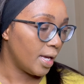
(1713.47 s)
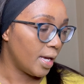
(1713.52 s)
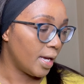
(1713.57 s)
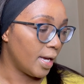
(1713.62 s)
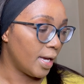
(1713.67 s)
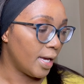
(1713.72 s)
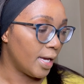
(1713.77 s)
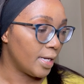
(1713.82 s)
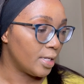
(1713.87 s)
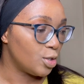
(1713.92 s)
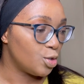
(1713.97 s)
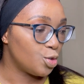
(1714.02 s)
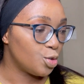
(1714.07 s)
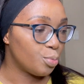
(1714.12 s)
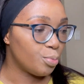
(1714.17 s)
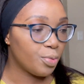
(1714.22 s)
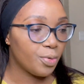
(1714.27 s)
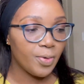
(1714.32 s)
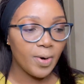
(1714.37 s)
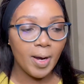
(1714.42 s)
And to
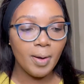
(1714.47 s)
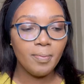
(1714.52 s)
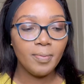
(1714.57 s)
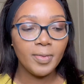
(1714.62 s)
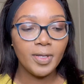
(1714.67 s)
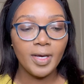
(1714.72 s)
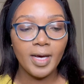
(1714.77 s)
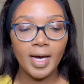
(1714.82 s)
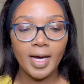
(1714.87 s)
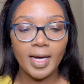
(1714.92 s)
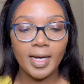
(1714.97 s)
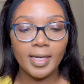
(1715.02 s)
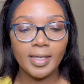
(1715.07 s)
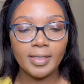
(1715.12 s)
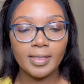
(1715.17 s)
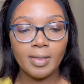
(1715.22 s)
prime the eyes,